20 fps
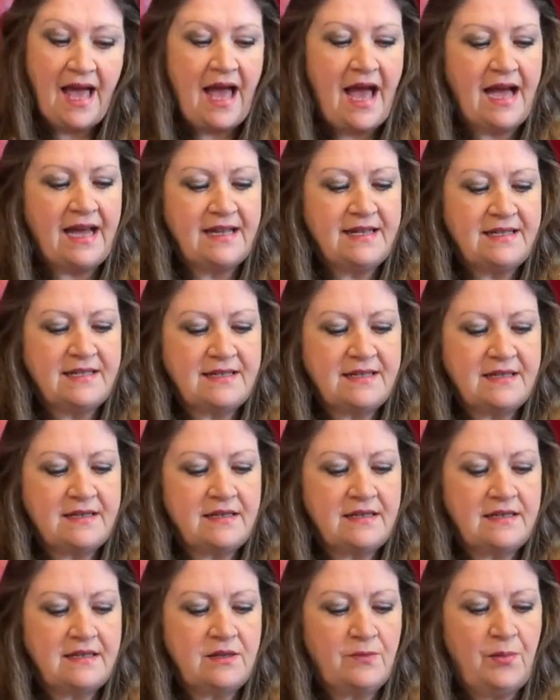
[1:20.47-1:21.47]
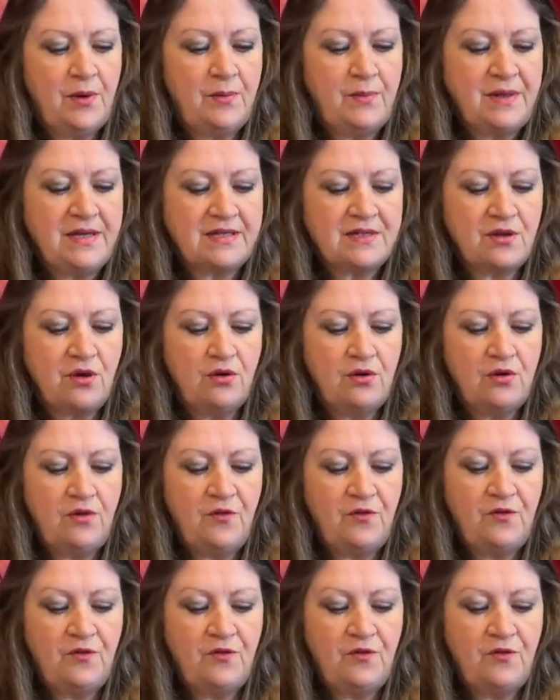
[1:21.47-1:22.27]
and the poppy's got